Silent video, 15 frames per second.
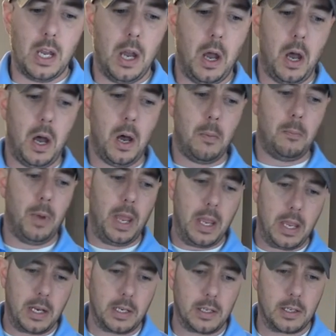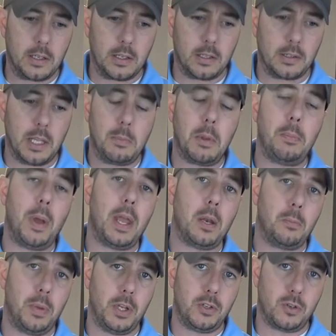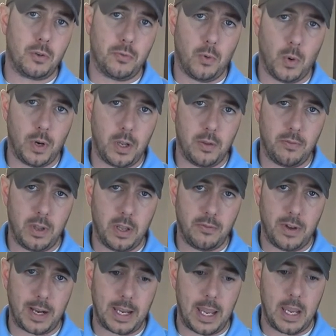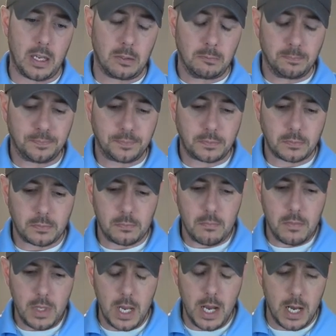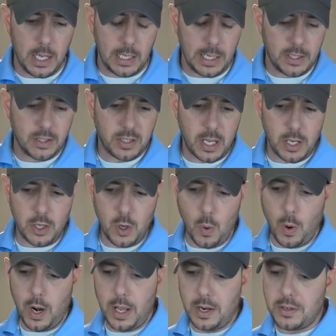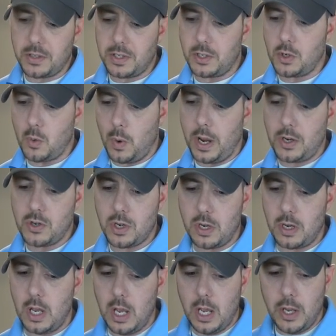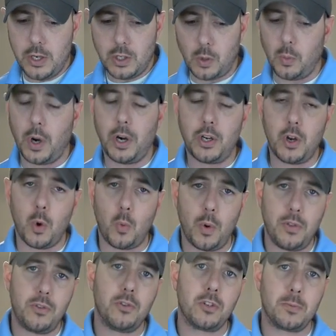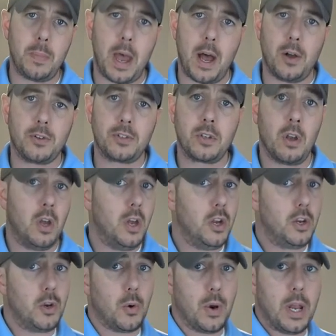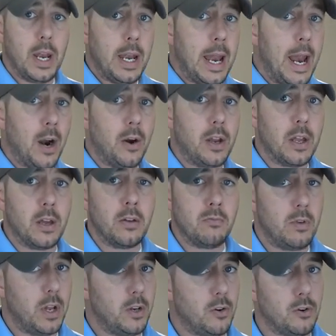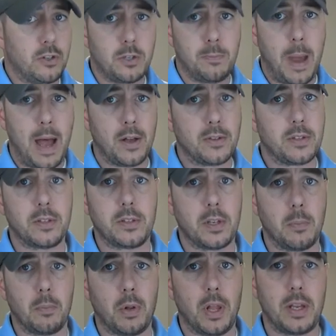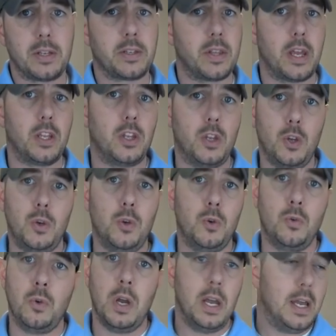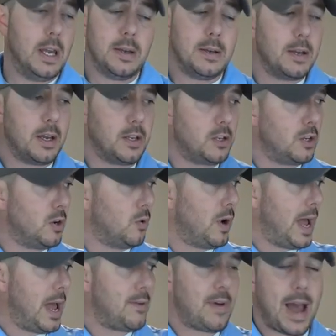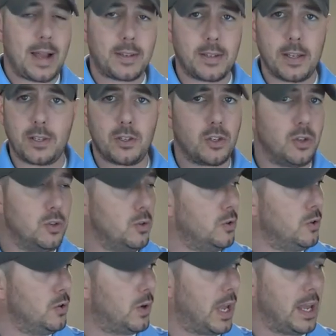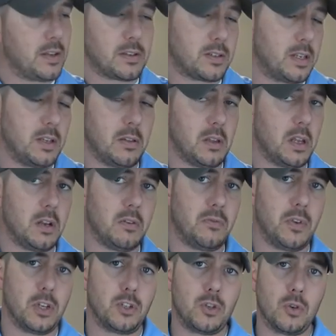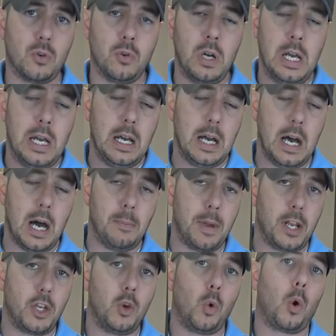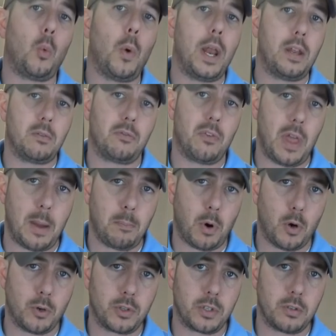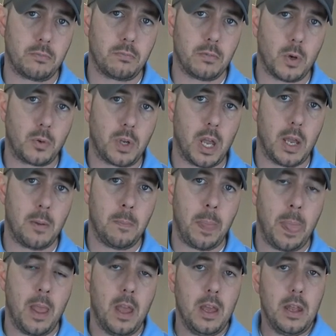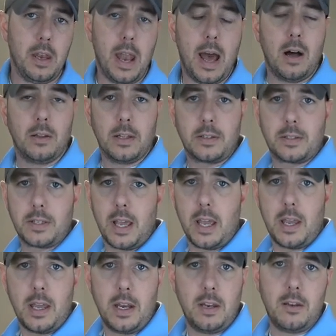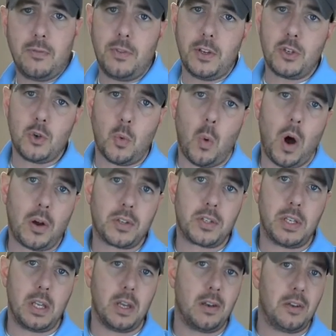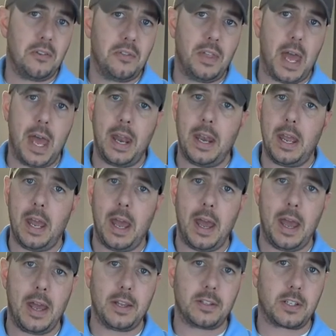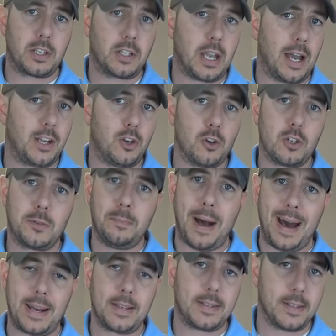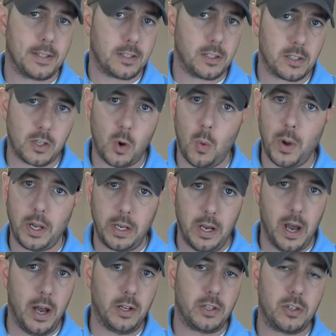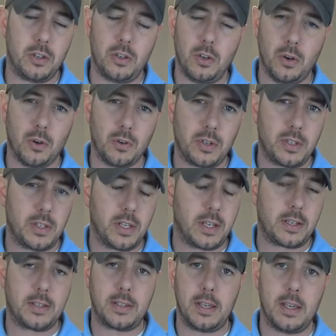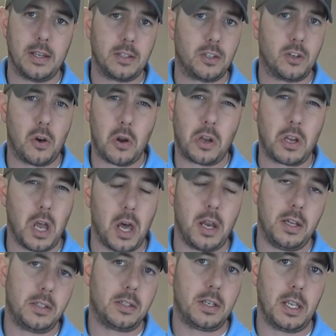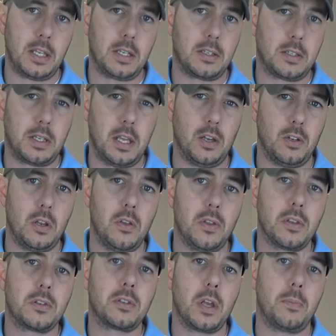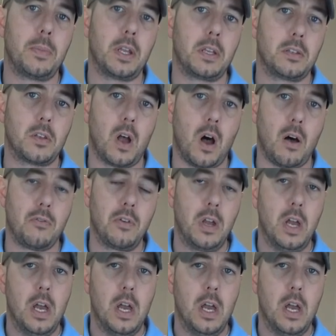um, and let me paint a picture for you if, if I can. Uh, let's say you're in a situation to where you're with your spouse, you're in an area, and your spouse is someplace that you uh, you don't have access to, you can't see the individual, um, and you are waiting for that person. Okay. Now let's say an individual walks in that has got your spidey senses going nuts. Your sixth sense, your gut instinct is telling you that something is off